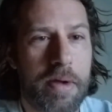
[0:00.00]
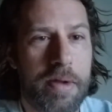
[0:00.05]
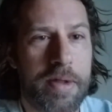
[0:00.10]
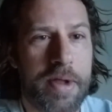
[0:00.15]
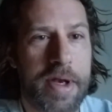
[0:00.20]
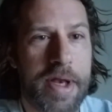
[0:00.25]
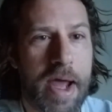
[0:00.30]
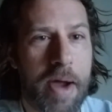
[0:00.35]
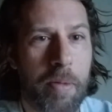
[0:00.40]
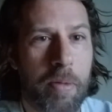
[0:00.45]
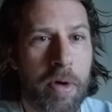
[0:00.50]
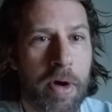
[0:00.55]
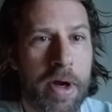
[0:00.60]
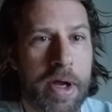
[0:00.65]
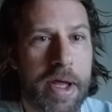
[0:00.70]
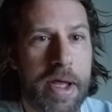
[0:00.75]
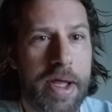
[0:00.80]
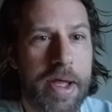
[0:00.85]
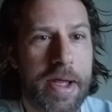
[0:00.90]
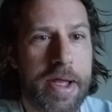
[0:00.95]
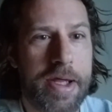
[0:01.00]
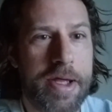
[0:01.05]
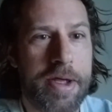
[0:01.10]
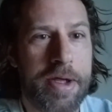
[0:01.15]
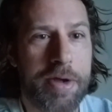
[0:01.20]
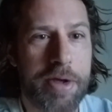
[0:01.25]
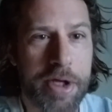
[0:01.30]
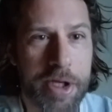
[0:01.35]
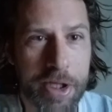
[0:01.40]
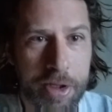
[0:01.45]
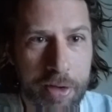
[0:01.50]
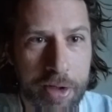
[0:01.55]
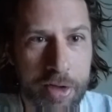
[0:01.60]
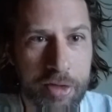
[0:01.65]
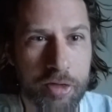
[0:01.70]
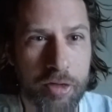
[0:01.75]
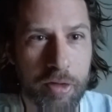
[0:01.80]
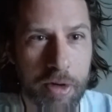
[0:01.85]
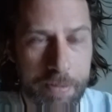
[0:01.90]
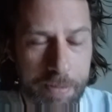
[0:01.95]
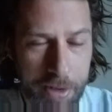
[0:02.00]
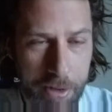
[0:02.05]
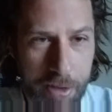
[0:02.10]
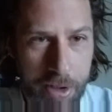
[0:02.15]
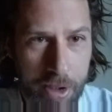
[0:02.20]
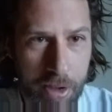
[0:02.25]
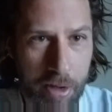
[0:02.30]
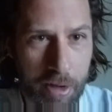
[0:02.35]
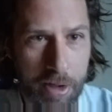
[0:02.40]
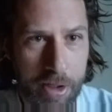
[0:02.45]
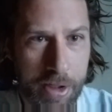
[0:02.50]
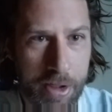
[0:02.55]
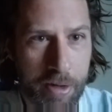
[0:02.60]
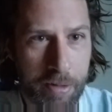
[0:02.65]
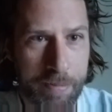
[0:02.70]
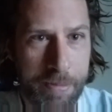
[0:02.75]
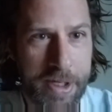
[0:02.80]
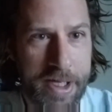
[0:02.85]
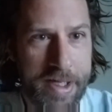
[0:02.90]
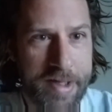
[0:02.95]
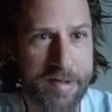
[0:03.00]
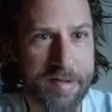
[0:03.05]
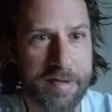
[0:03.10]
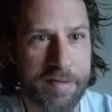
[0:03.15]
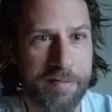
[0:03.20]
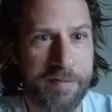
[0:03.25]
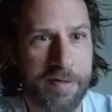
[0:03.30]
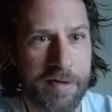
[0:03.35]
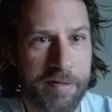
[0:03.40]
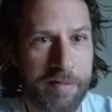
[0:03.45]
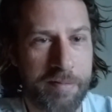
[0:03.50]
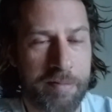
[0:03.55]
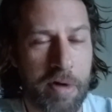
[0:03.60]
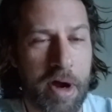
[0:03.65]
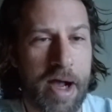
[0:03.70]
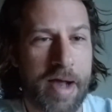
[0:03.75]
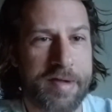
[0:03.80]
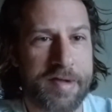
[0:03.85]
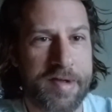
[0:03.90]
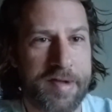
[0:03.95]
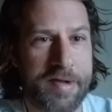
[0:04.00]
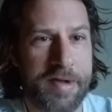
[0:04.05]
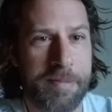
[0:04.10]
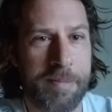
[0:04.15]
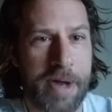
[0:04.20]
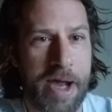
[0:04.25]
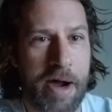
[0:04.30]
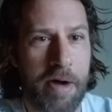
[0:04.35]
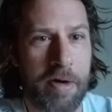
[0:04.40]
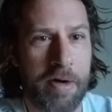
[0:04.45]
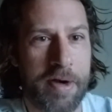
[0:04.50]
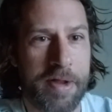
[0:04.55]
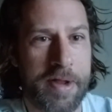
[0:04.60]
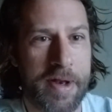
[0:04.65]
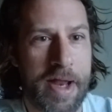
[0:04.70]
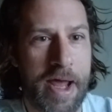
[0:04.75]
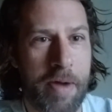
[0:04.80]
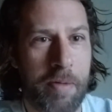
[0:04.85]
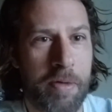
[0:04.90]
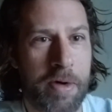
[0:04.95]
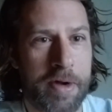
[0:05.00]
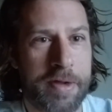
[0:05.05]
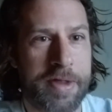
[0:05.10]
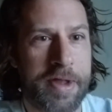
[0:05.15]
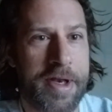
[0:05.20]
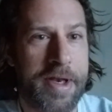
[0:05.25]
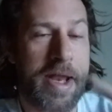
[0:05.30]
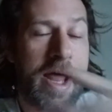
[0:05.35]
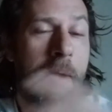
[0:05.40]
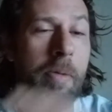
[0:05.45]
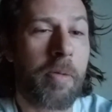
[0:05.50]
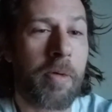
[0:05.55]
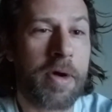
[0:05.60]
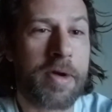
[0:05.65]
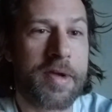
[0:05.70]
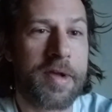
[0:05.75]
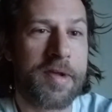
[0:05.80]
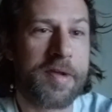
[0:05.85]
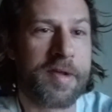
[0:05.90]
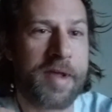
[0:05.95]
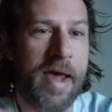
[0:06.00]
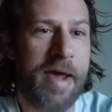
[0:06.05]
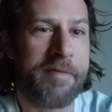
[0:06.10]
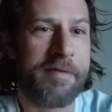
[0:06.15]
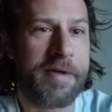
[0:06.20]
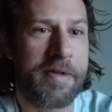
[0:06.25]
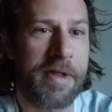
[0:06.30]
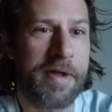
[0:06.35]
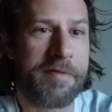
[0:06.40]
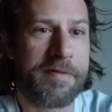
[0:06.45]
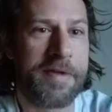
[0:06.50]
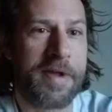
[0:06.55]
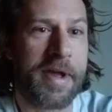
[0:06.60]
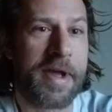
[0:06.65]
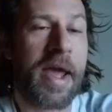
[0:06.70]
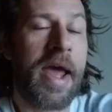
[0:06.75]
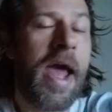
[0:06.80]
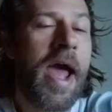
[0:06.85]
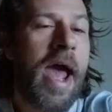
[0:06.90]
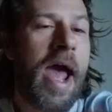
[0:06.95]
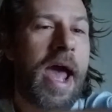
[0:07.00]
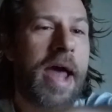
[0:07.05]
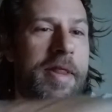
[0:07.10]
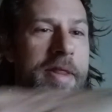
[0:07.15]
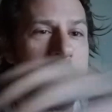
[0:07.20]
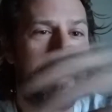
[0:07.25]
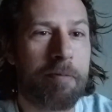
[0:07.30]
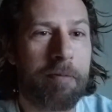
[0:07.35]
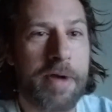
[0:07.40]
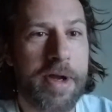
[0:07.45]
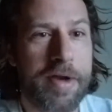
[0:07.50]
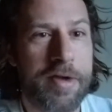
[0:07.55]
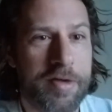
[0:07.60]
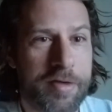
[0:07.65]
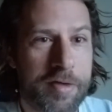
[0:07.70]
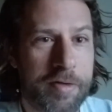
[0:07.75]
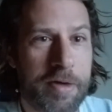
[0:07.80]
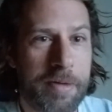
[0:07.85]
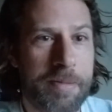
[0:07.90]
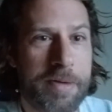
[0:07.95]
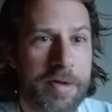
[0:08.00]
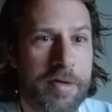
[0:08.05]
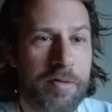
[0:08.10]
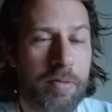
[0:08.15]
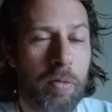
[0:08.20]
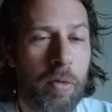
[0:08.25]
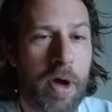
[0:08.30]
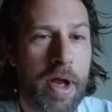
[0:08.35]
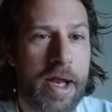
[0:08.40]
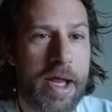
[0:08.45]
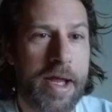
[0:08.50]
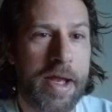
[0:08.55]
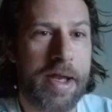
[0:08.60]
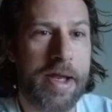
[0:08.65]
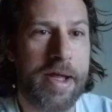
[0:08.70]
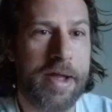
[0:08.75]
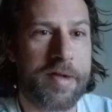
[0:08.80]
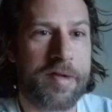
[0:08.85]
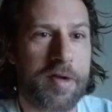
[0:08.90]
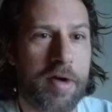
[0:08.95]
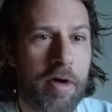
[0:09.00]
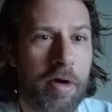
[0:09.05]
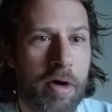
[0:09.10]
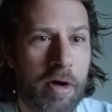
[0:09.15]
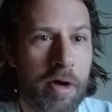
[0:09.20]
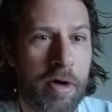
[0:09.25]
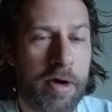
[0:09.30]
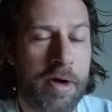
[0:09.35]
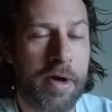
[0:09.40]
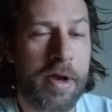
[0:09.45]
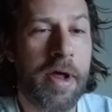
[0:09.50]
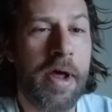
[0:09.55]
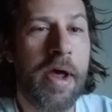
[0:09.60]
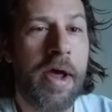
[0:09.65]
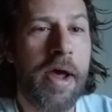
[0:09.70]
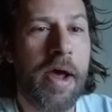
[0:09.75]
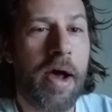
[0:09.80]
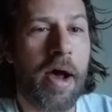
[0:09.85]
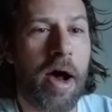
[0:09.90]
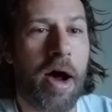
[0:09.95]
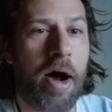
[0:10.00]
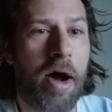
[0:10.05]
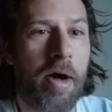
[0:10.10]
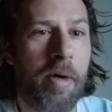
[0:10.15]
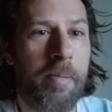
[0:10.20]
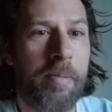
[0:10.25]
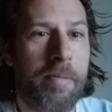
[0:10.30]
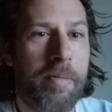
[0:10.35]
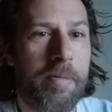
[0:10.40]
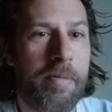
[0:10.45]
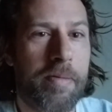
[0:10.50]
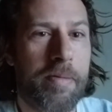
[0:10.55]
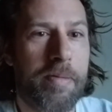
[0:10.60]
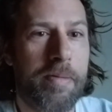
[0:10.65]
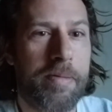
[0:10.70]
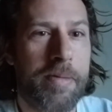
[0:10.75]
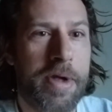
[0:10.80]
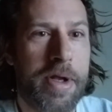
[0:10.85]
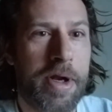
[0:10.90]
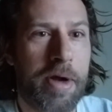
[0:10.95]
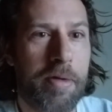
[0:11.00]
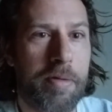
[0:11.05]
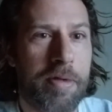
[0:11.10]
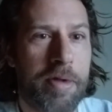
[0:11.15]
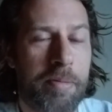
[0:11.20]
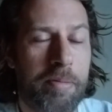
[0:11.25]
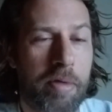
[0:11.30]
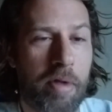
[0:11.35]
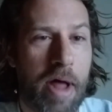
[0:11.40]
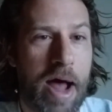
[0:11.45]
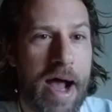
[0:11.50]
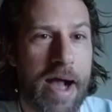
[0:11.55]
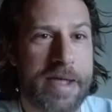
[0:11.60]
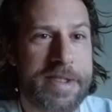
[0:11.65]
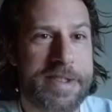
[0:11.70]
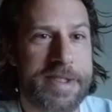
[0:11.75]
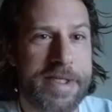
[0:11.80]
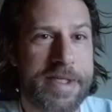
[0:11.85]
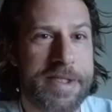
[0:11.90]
the network, you, you contribute your your piece of, of processing power to the network. The network does the heavy lifting, and then redistributes what it, it's earned. Um, you know the blocks that